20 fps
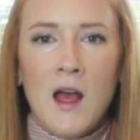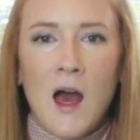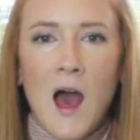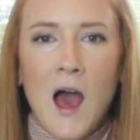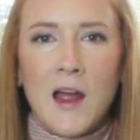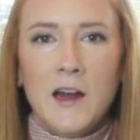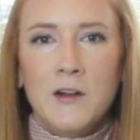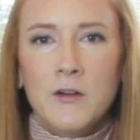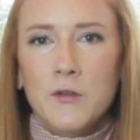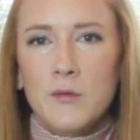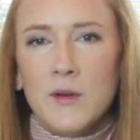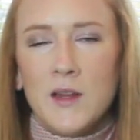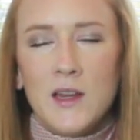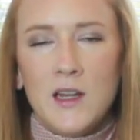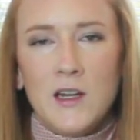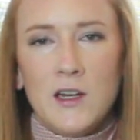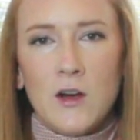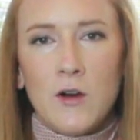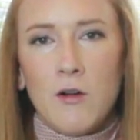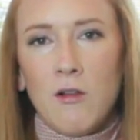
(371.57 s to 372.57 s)
I don't really
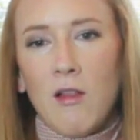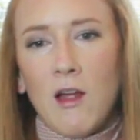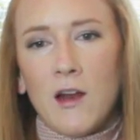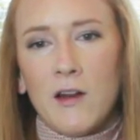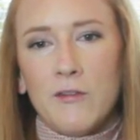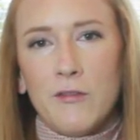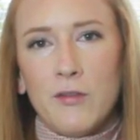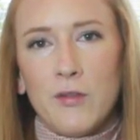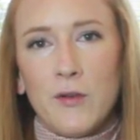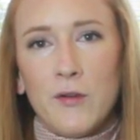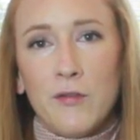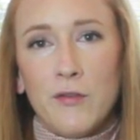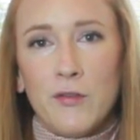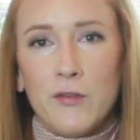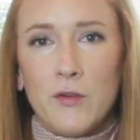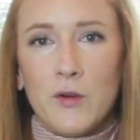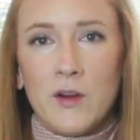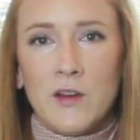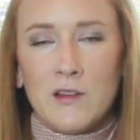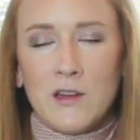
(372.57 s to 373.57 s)
know a lot of thrift
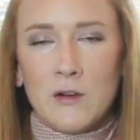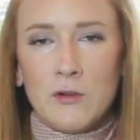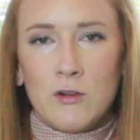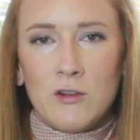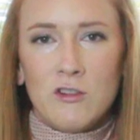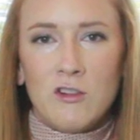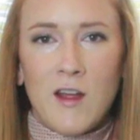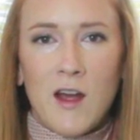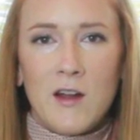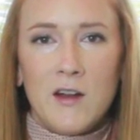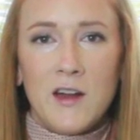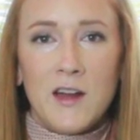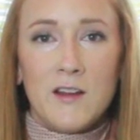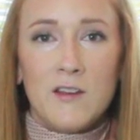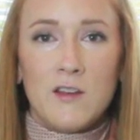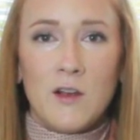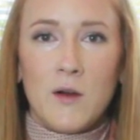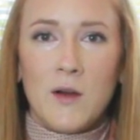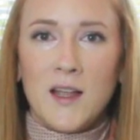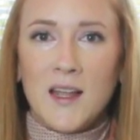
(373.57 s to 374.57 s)
stores in Orange County,
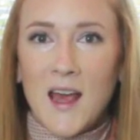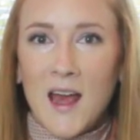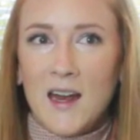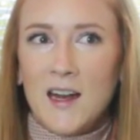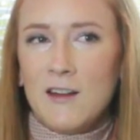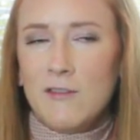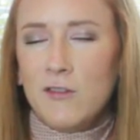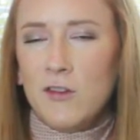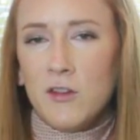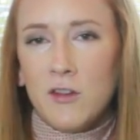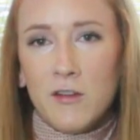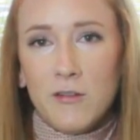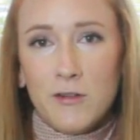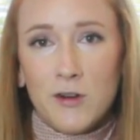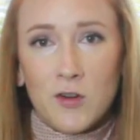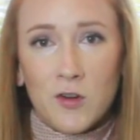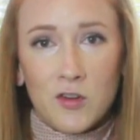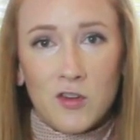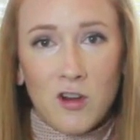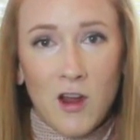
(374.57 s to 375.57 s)
so again, if you live in
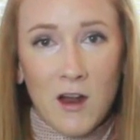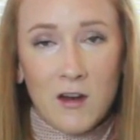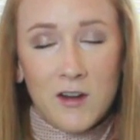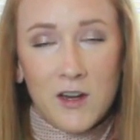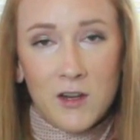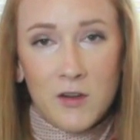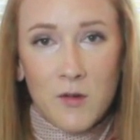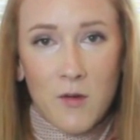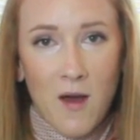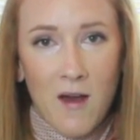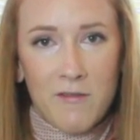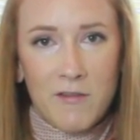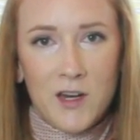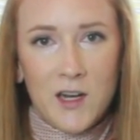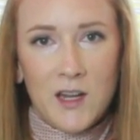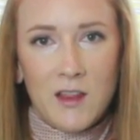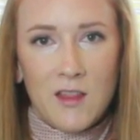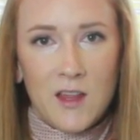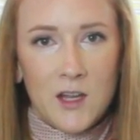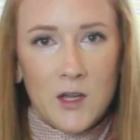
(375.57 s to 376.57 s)
Orange County and you have
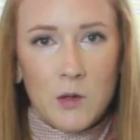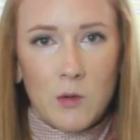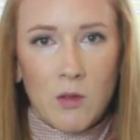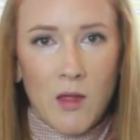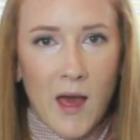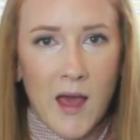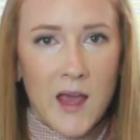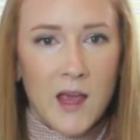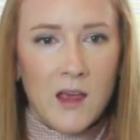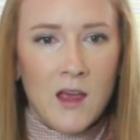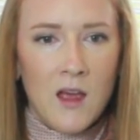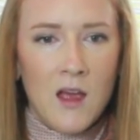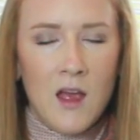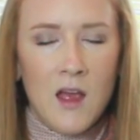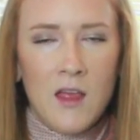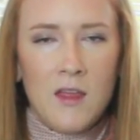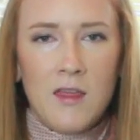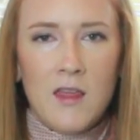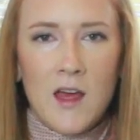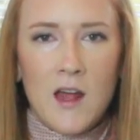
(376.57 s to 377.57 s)
any that you like
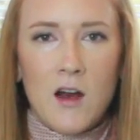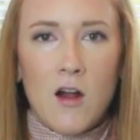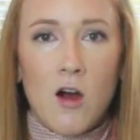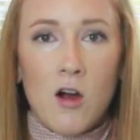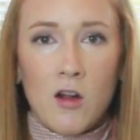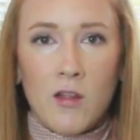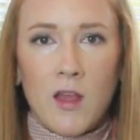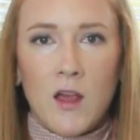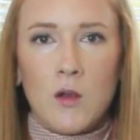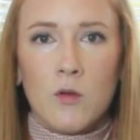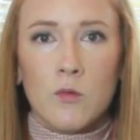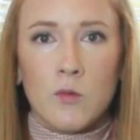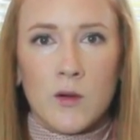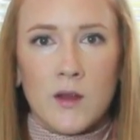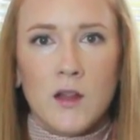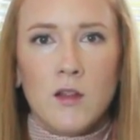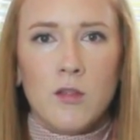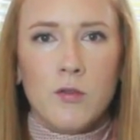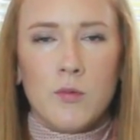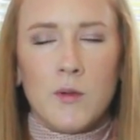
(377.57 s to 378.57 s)
that are like
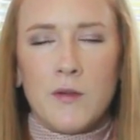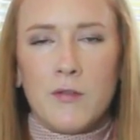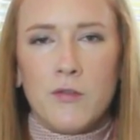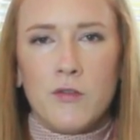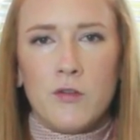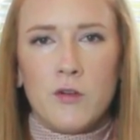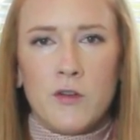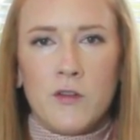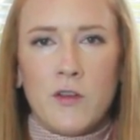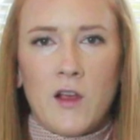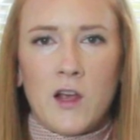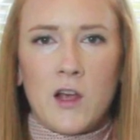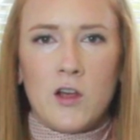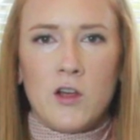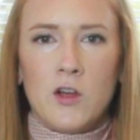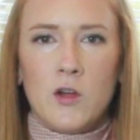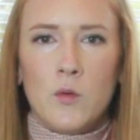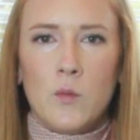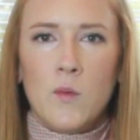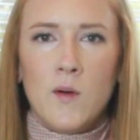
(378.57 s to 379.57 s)
real thrift stores, like a
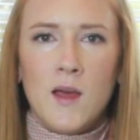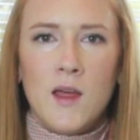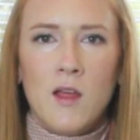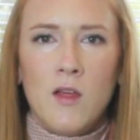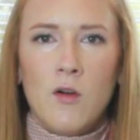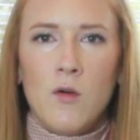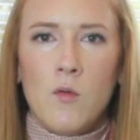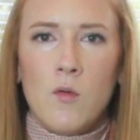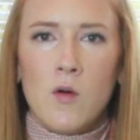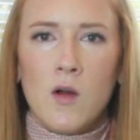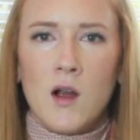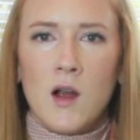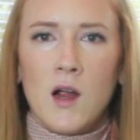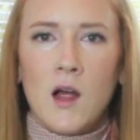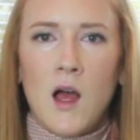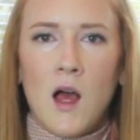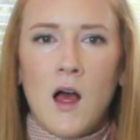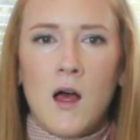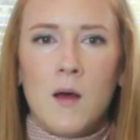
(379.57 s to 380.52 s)
Goodwill or